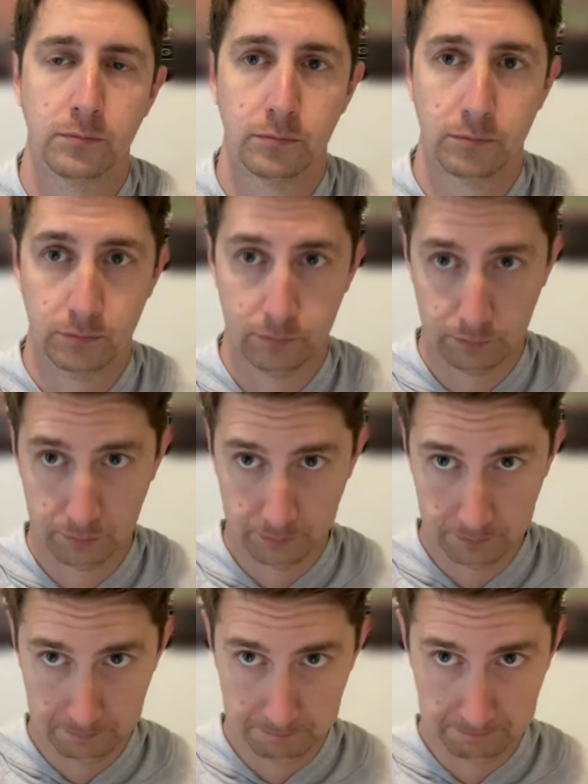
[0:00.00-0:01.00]

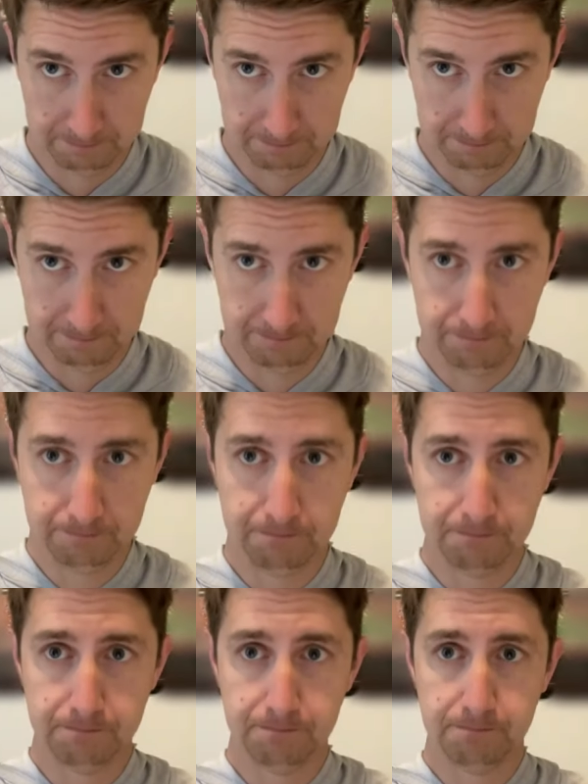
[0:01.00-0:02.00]

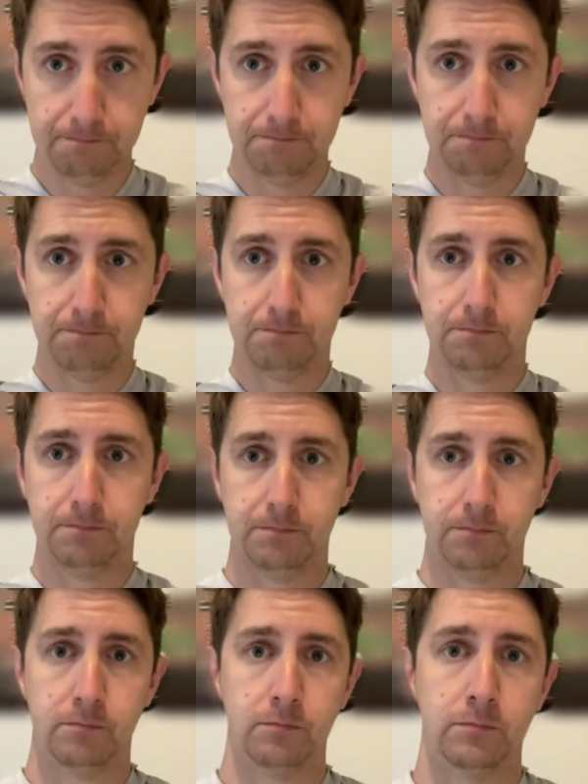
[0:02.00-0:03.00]

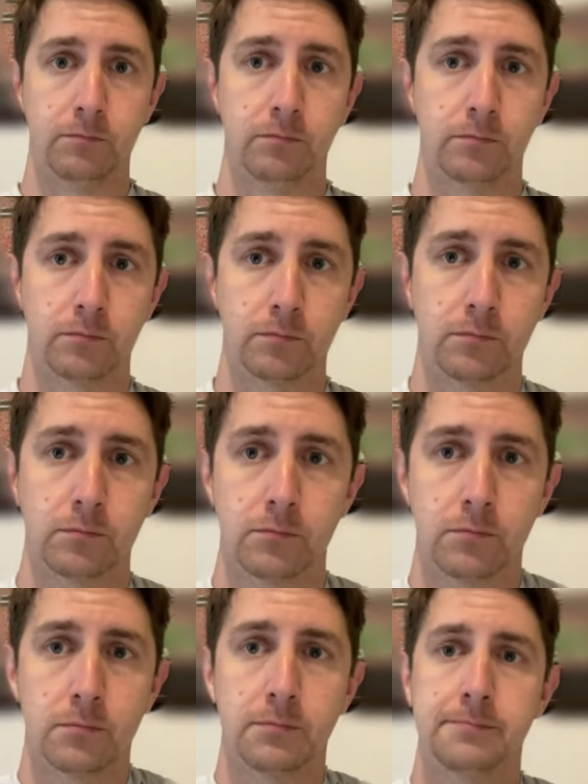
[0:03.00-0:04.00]

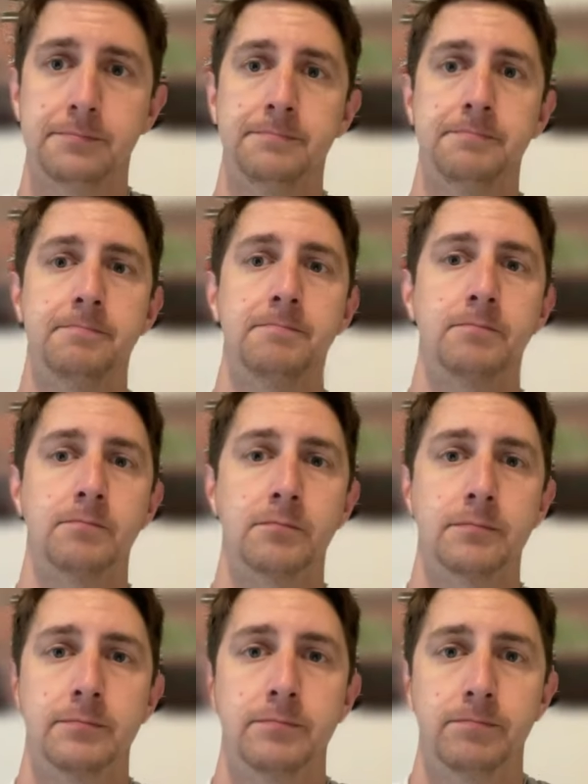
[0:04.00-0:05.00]
This person isn't speaking.